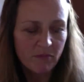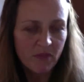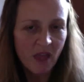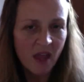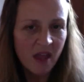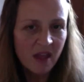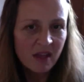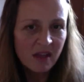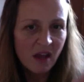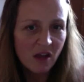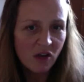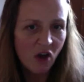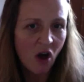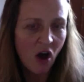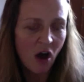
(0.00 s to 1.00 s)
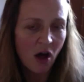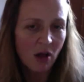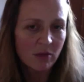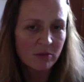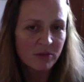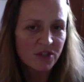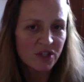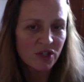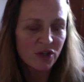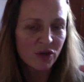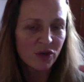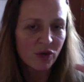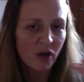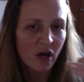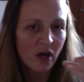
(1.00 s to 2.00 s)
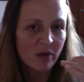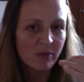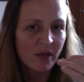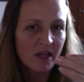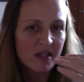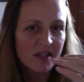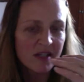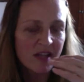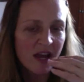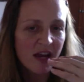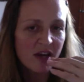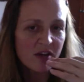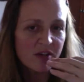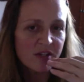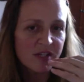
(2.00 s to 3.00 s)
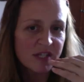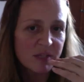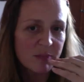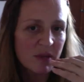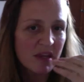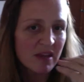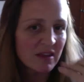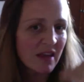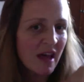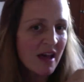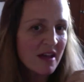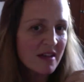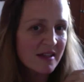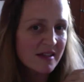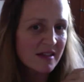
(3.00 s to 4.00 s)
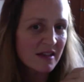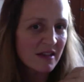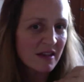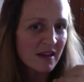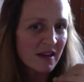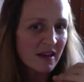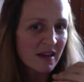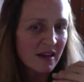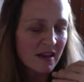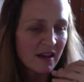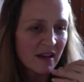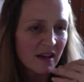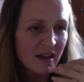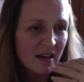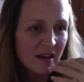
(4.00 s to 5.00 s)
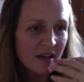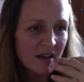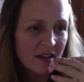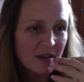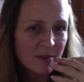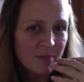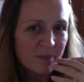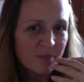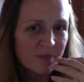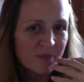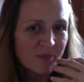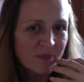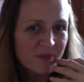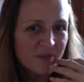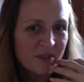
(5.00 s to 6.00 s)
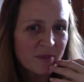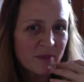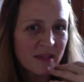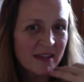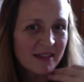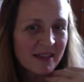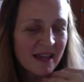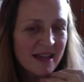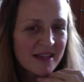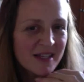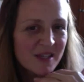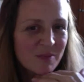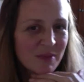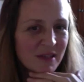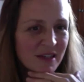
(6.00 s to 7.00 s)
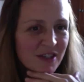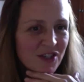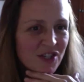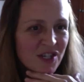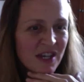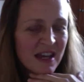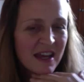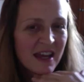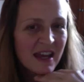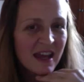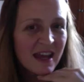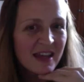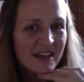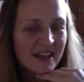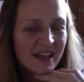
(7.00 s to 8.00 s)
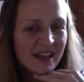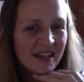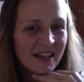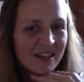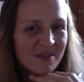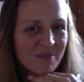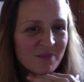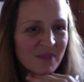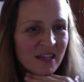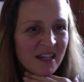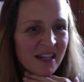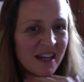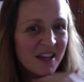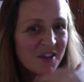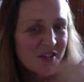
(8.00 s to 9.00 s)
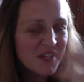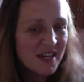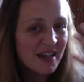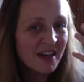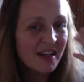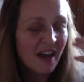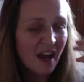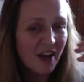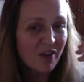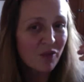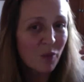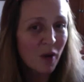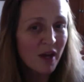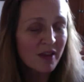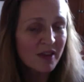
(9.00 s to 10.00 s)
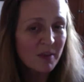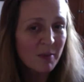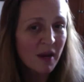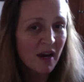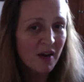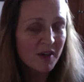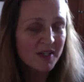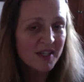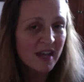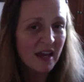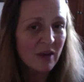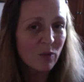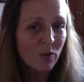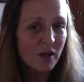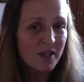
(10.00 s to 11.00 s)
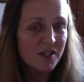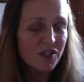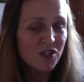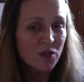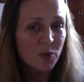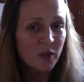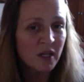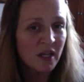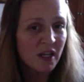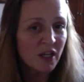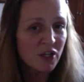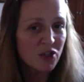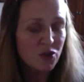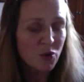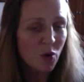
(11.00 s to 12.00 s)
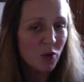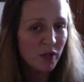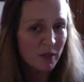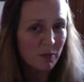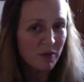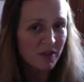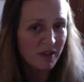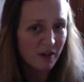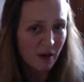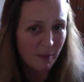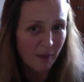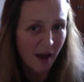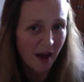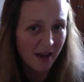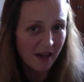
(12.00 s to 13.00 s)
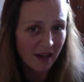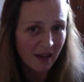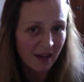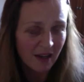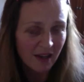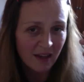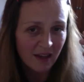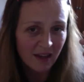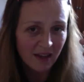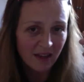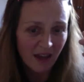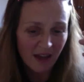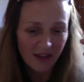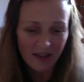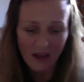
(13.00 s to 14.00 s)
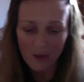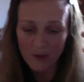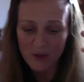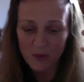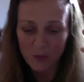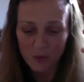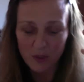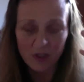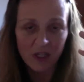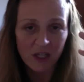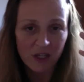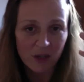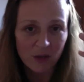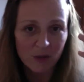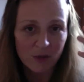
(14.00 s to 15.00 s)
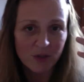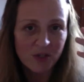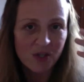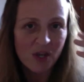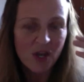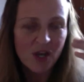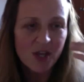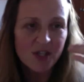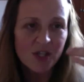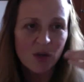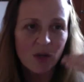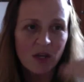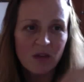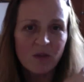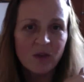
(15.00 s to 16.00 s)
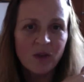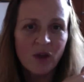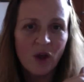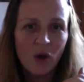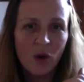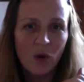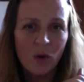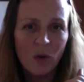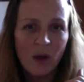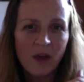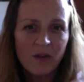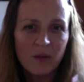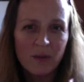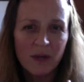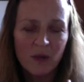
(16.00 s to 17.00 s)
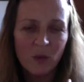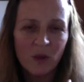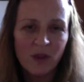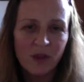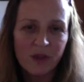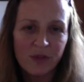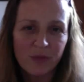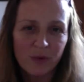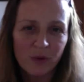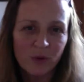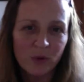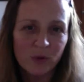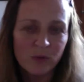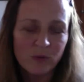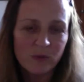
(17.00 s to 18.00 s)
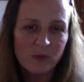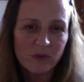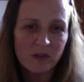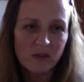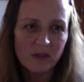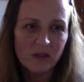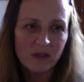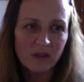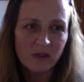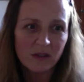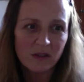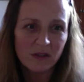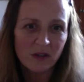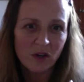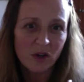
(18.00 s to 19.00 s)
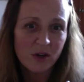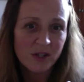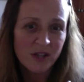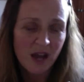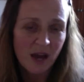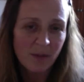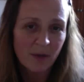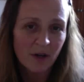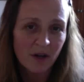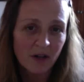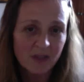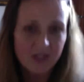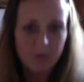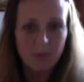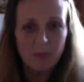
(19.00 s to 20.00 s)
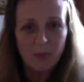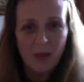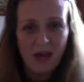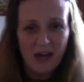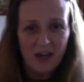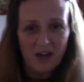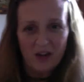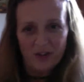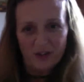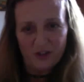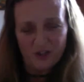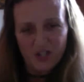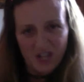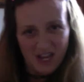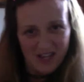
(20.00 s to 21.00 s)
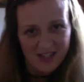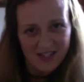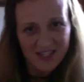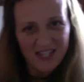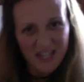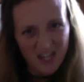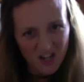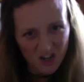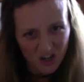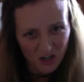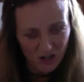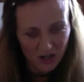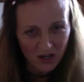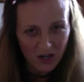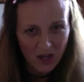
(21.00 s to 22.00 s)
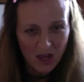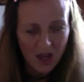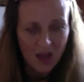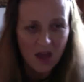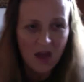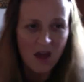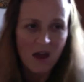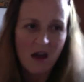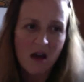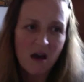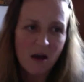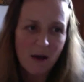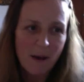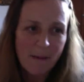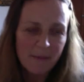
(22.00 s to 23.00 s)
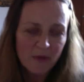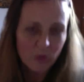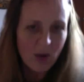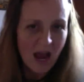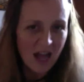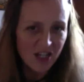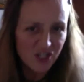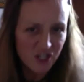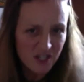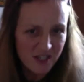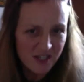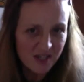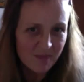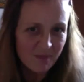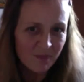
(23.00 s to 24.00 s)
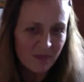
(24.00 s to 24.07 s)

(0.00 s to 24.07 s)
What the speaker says: a calm too, a desire to speak less, to be in less speech, and an understanding kind of what the parasite was doing and controlling within our body. That was really huge. So even though everybody went through Herxheimer, and some people had it on their chest here, the rashes,